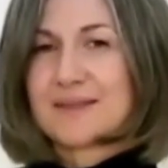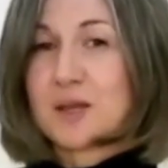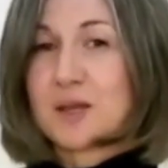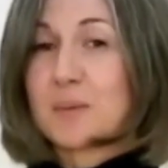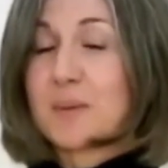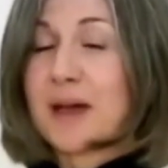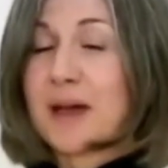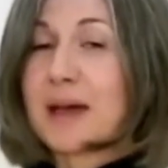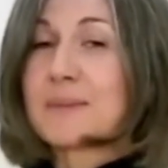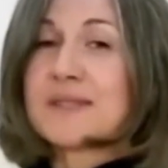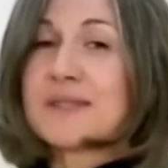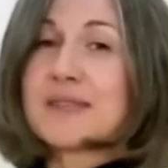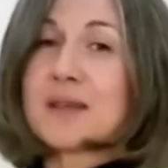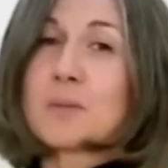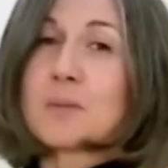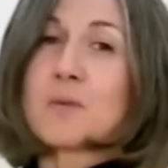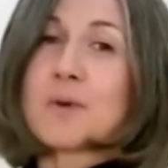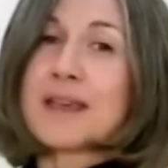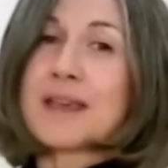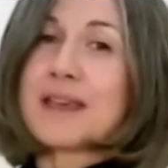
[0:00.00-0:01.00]
So perhaps
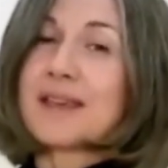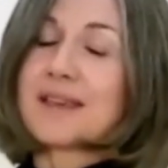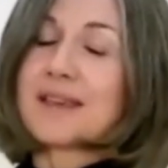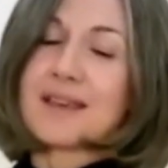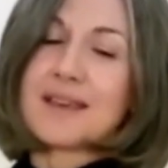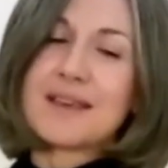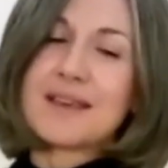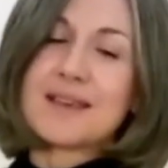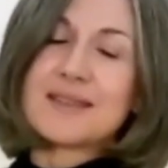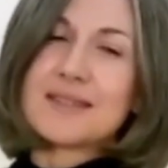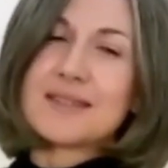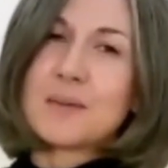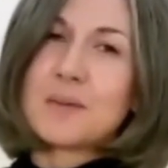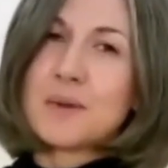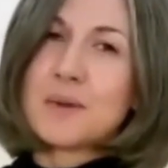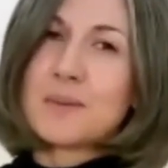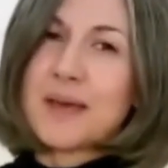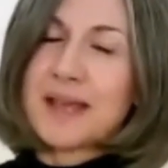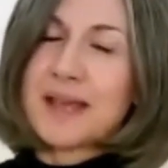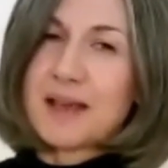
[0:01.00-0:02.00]
some week
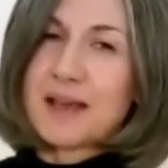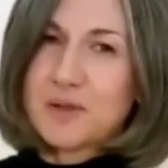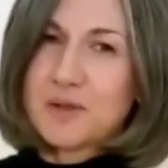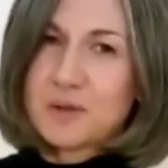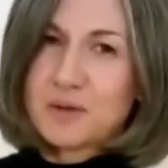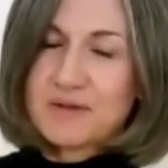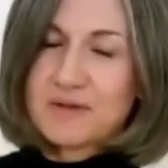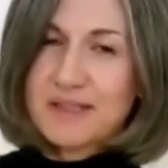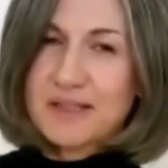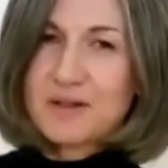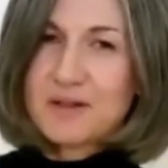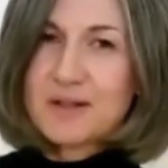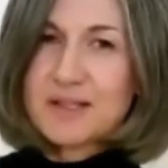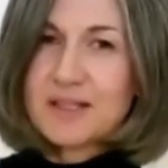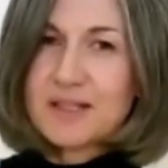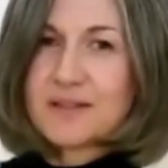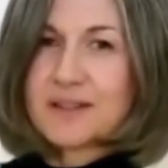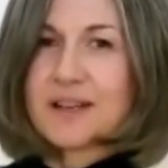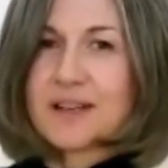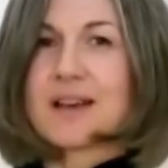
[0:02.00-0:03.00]
somebody may come to a
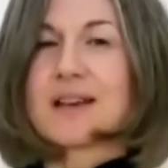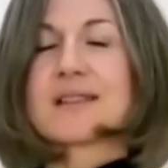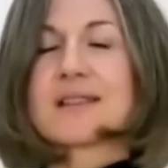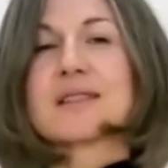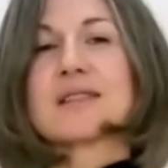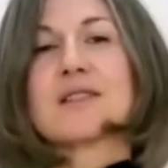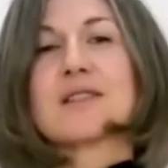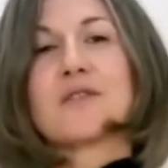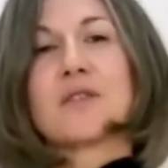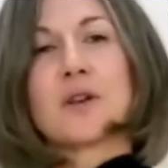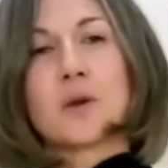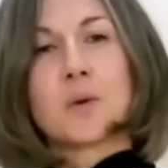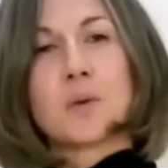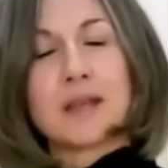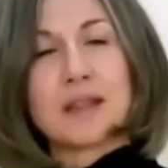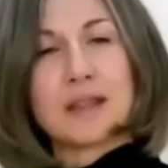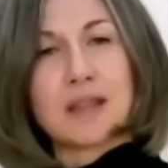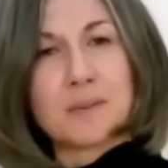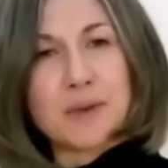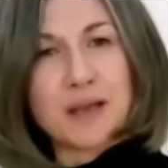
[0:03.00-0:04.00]
restorative class, and the following
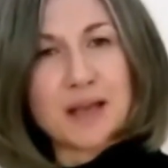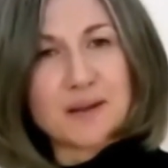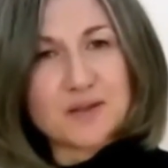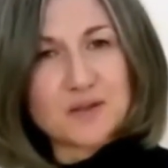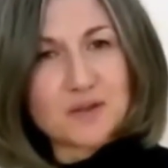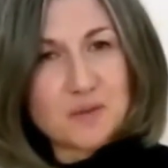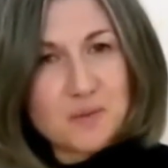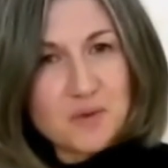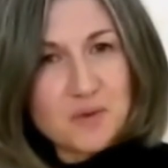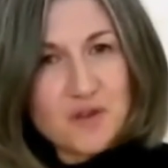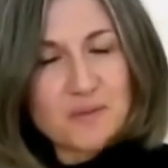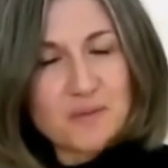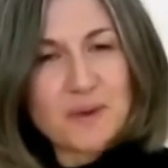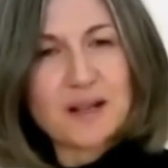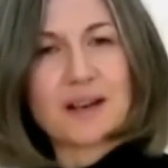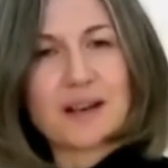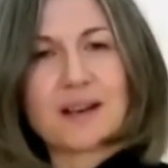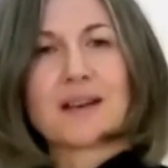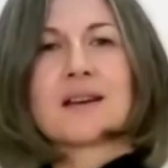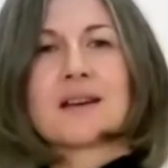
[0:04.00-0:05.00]
week they may come to a
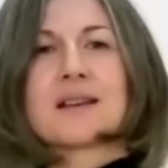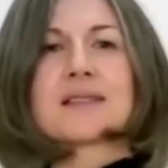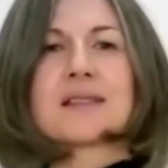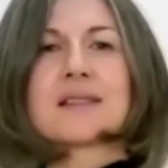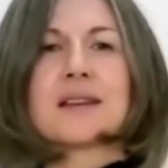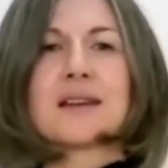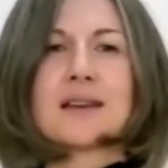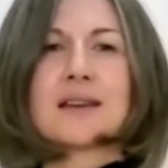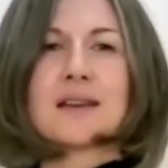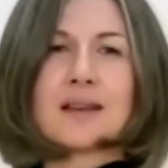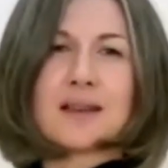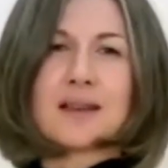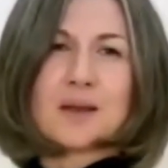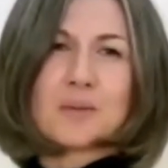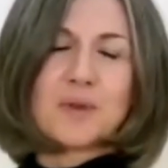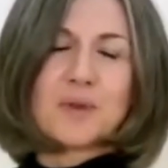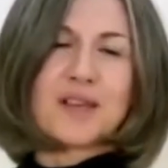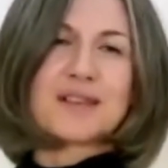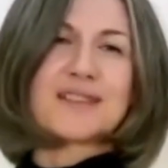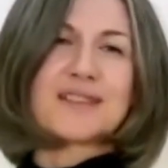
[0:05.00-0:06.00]
movement class,
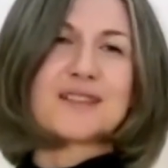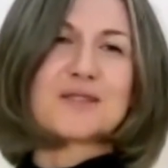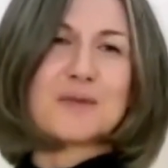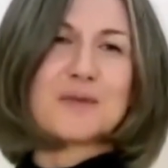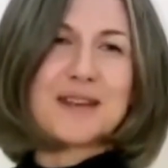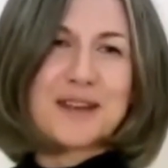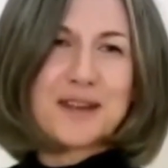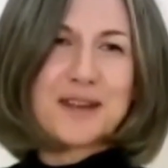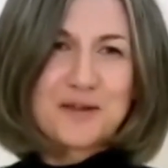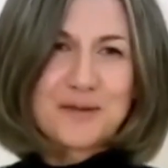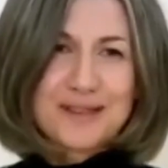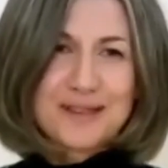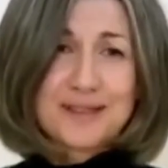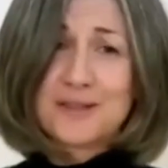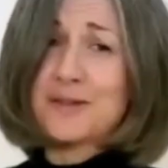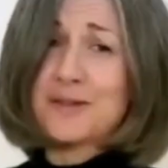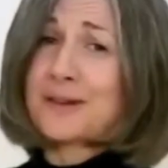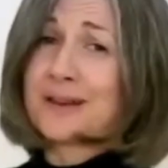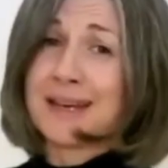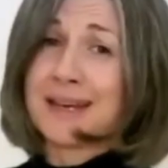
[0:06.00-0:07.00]
because as we know,
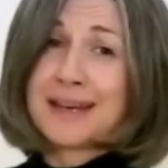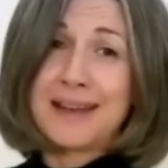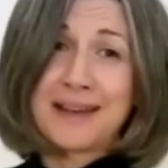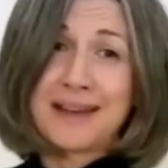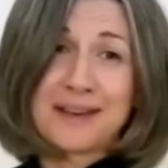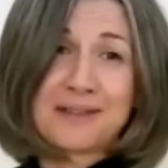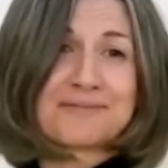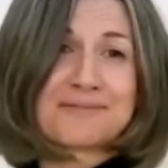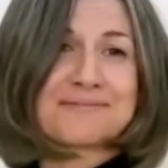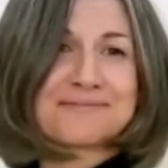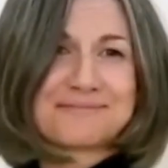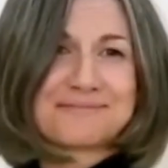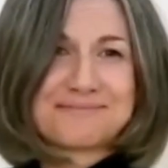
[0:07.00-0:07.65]
it's not linear.